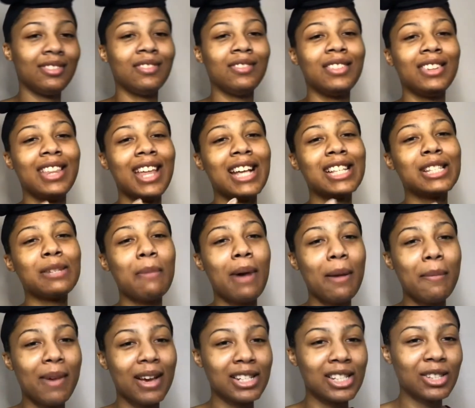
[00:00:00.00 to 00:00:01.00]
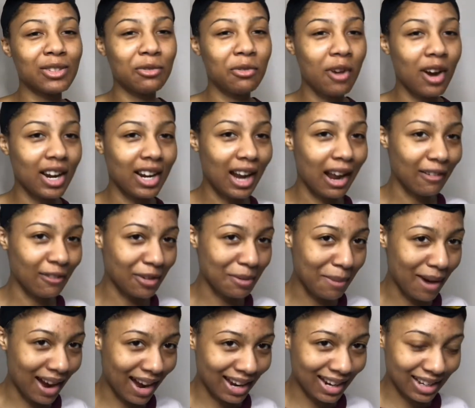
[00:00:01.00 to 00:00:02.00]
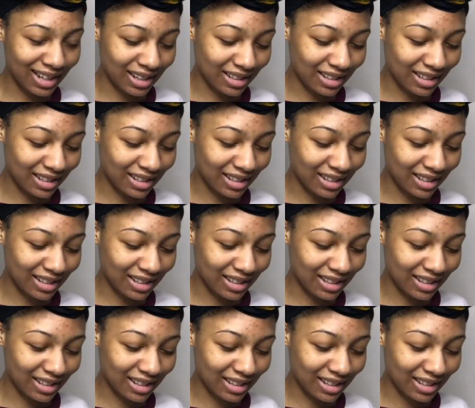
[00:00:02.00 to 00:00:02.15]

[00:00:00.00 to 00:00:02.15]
That's my best friend, everybody.